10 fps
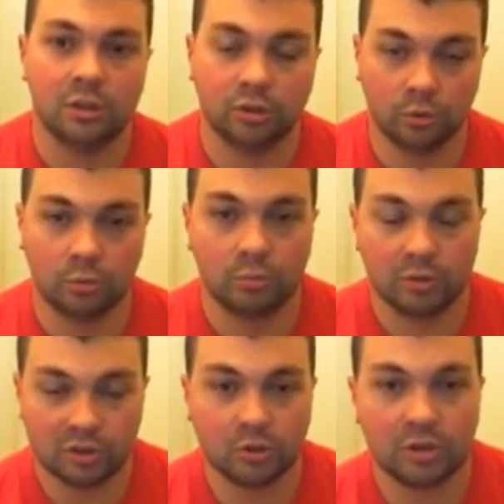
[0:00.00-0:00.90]
so
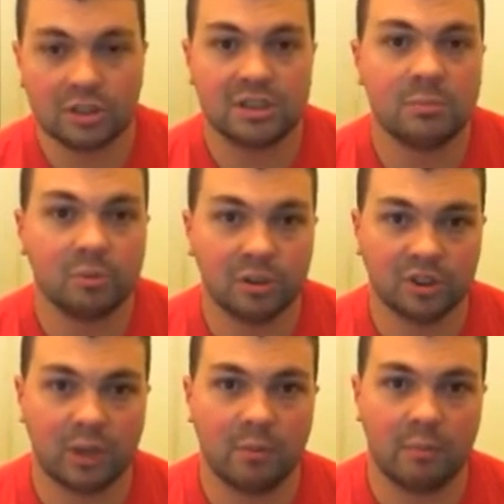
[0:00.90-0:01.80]
it's good to see players
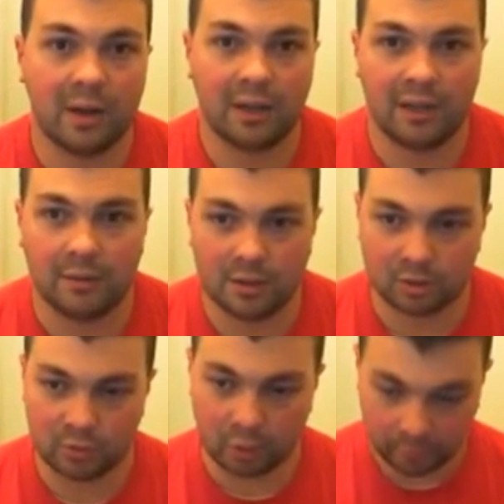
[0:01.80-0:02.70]
coming back in as
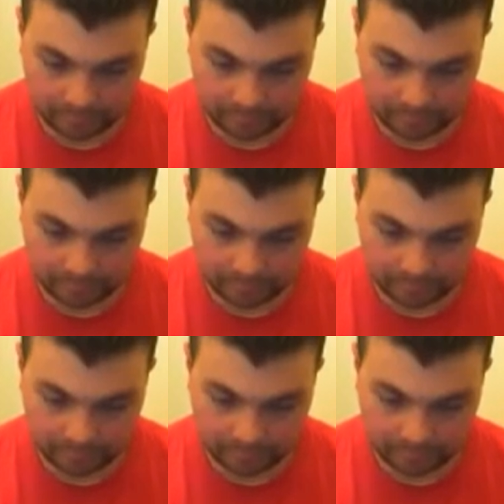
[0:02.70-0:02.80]
well.